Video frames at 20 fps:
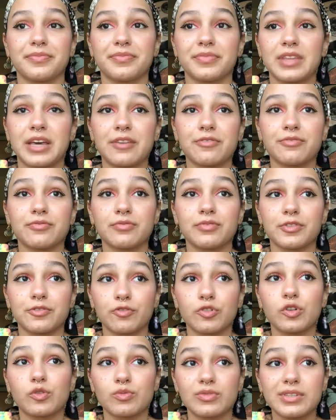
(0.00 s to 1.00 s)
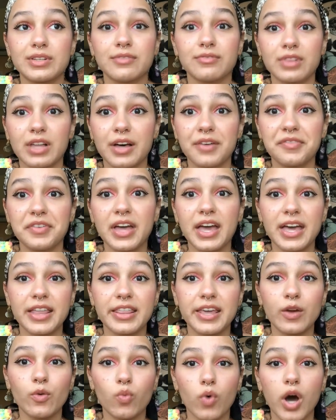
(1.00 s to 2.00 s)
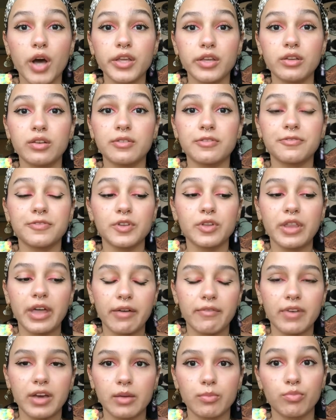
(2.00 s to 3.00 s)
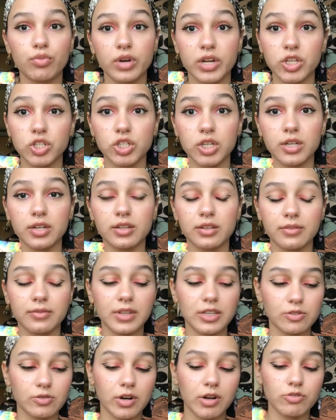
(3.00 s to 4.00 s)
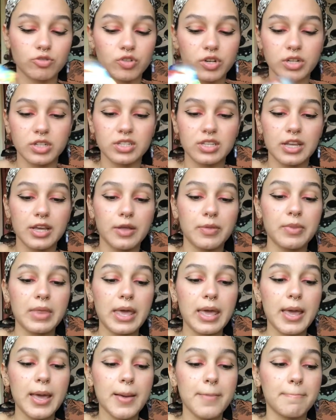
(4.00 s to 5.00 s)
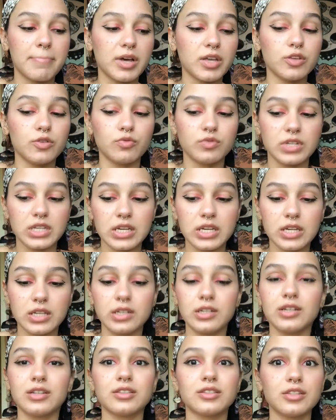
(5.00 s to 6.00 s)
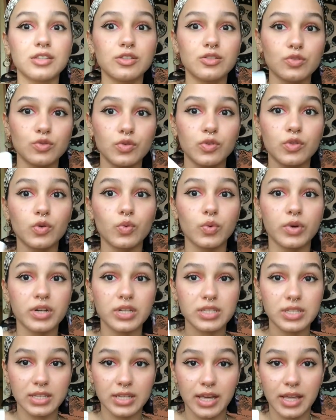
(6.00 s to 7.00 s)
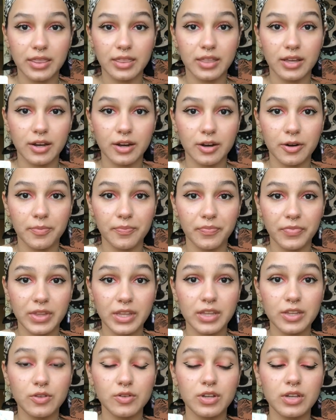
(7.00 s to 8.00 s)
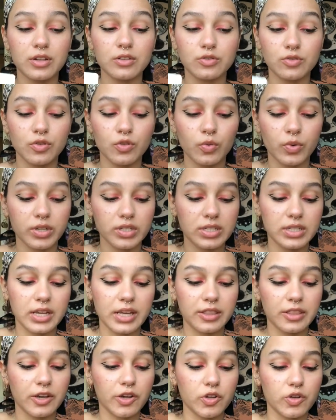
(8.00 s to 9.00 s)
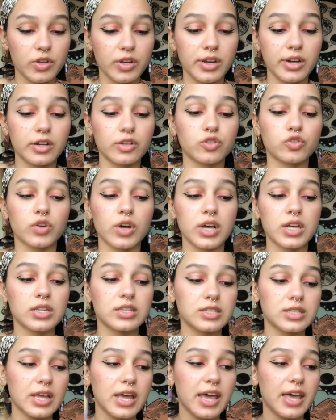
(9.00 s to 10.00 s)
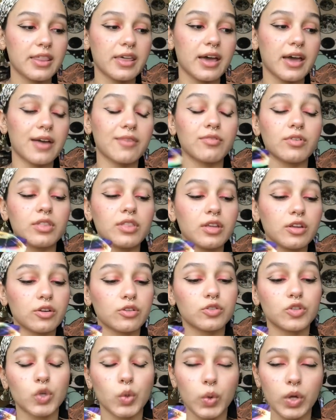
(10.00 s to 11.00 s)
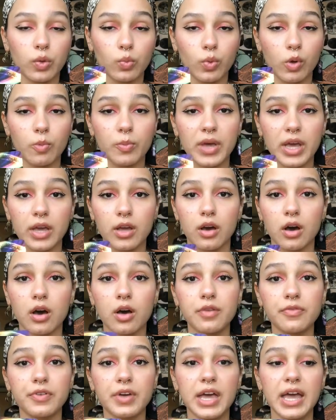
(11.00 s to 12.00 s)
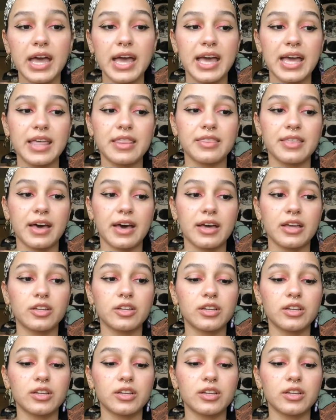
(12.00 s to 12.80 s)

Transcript: that the frequency of love. They want you to feel that vibration. That's what I was trying to say. But you need to do the work to get there. You need to do the work to get there, and you need to trust that everything you're doing will pay off, and that